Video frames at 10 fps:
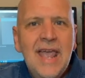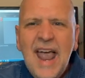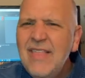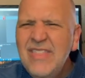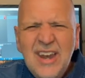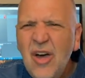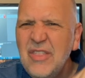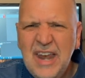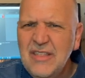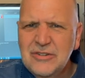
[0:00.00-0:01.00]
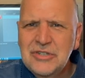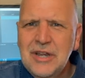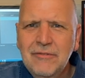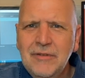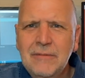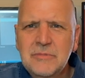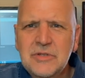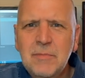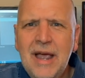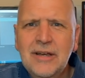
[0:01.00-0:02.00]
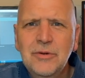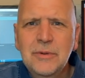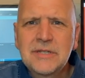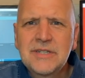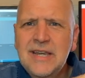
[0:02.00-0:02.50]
And then all that other stuff comes back to us.